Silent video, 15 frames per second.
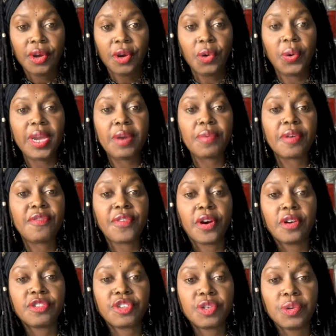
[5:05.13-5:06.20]
who he
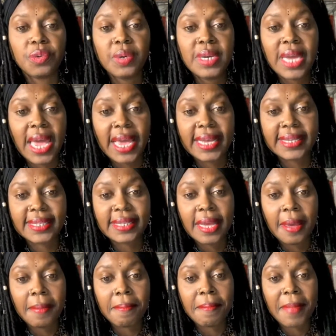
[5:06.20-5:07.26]
referred to as
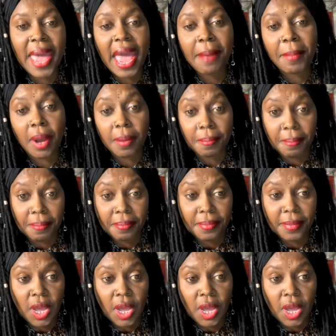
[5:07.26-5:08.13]
Mammon,